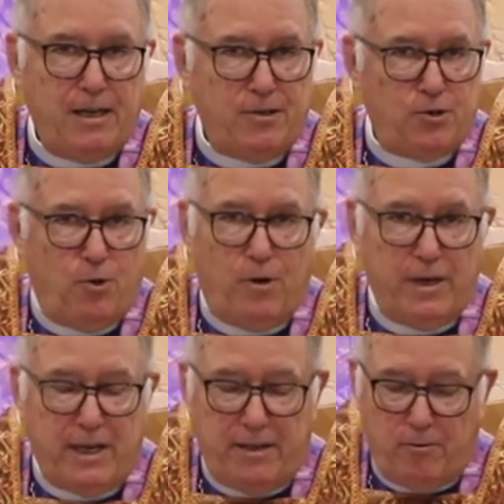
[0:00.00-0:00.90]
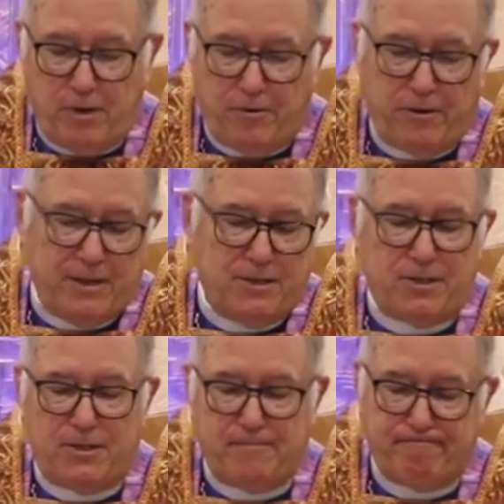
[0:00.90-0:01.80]
Joy in the
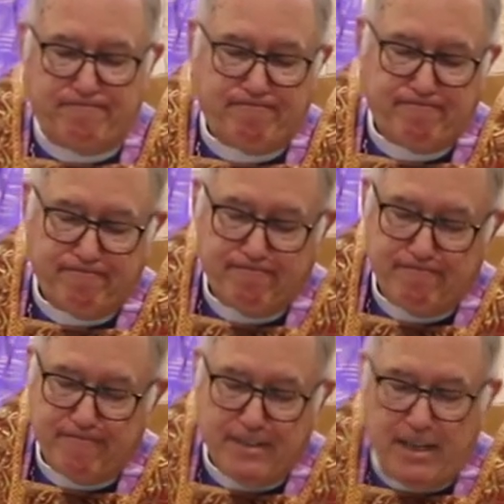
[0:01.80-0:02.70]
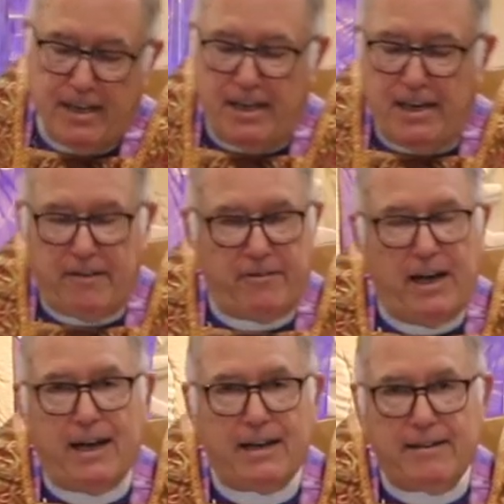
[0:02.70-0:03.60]
Wilderness is
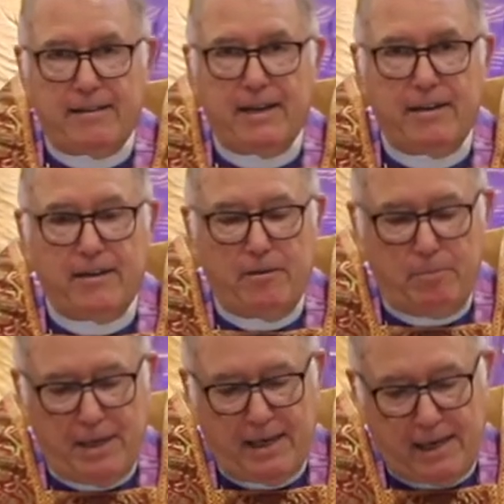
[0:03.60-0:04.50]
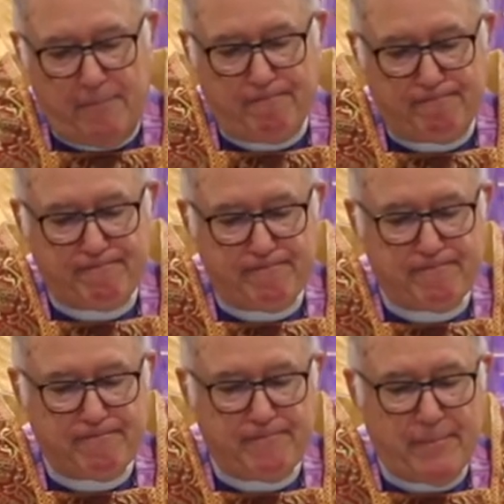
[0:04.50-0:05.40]
not intended to be
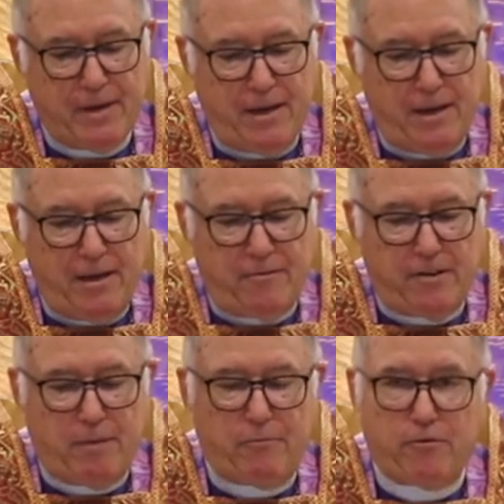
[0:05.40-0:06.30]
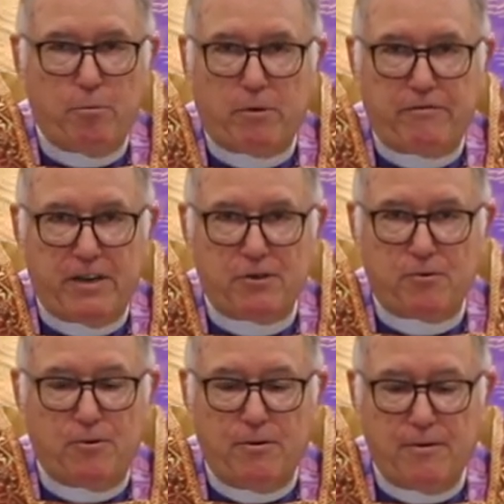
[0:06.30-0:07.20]
some
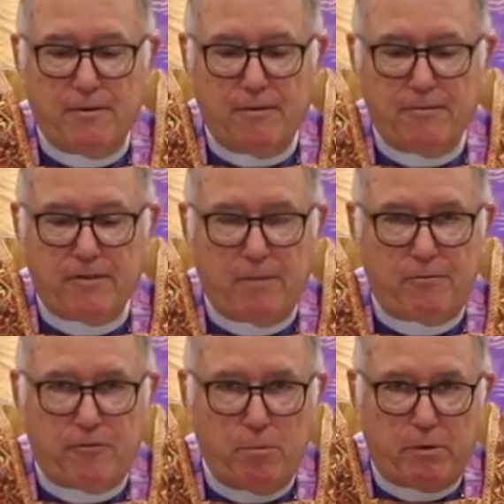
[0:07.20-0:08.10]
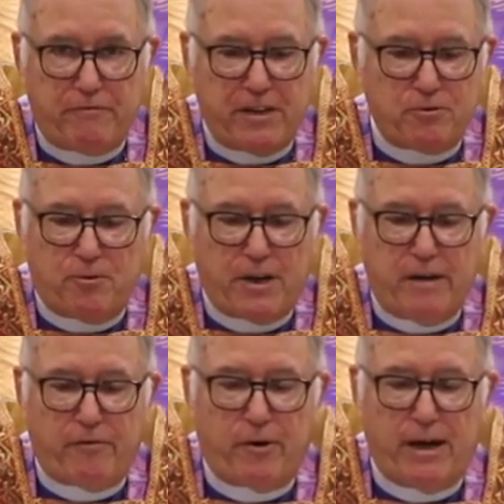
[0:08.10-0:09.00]
superficial, some superficial
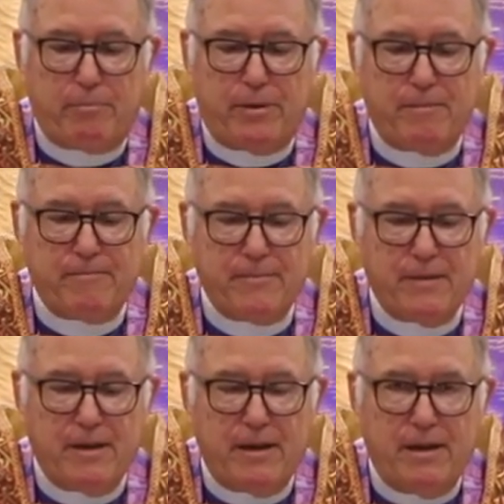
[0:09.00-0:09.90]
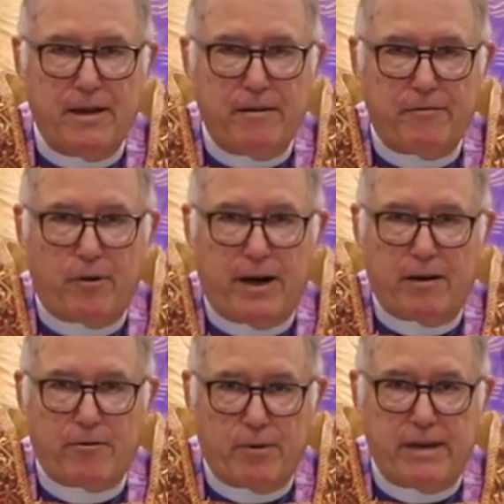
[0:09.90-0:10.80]
cover up for
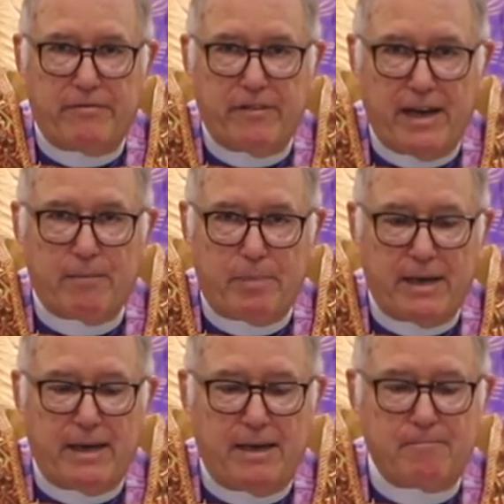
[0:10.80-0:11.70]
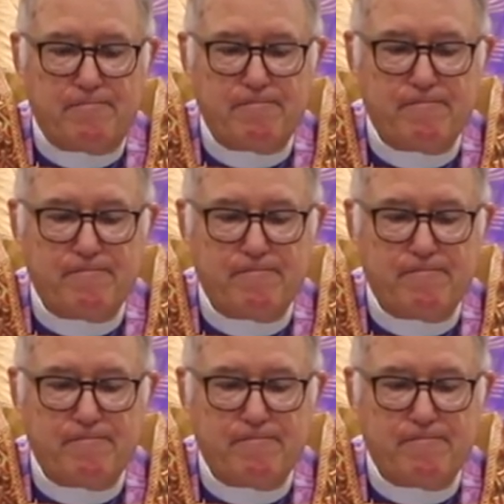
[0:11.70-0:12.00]
our grief and pain.